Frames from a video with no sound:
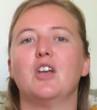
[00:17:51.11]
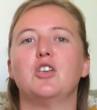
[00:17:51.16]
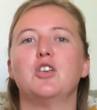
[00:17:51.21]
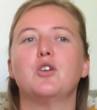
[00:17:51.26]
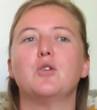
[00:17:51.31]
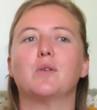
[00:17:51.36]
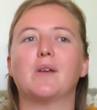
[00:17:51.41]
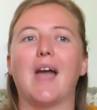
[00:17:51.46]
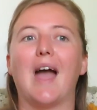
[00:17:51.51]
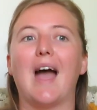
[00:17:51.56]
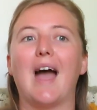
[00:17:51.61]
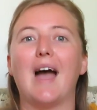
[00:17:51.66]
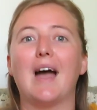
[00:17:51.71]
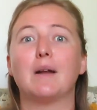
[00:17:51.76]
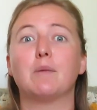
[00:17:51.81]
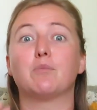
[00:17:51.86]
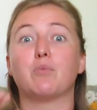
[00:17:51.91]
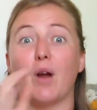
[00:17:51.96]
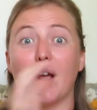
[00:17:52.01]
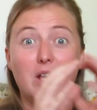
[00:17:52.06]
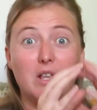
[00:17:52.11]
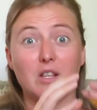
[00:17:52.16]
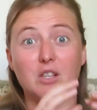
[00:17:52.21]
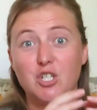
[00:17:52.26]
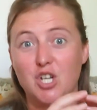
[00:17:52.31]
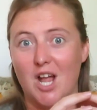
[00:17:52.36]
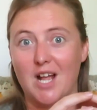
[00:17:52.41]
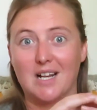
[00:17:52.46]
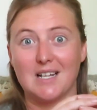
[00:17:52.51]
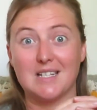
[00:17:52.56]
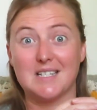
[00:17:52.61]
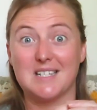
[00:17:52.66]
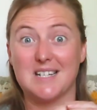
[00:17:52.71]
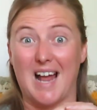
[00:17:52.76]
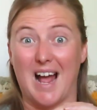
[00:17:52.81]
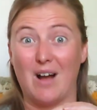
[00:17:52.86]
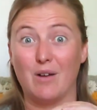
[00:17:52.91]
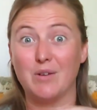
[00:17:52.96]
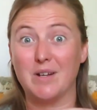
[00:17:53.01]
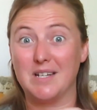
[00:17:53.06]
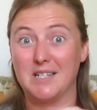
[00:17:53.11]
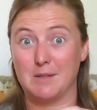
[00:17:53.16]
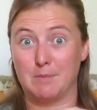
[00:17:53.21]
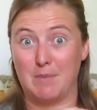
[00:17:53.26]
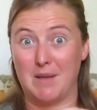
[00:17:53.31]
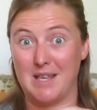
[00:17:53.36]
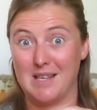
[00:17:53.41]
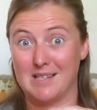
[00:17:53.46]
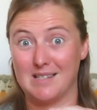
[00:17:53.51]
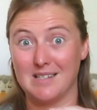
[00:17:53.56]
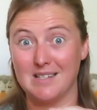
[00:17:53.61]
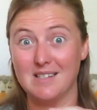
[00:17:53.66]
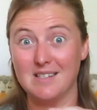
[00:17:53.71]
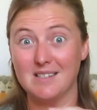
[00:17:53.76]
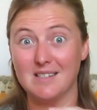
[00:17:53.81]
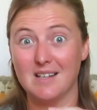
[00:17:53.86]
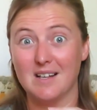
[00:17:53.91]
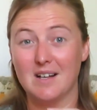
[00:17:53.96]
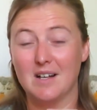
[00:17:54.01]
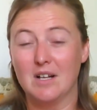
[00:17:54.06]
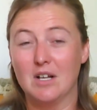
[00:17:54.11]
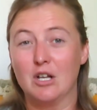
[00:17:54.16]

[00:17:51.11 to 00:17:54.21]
You can break the checklist down into pieces.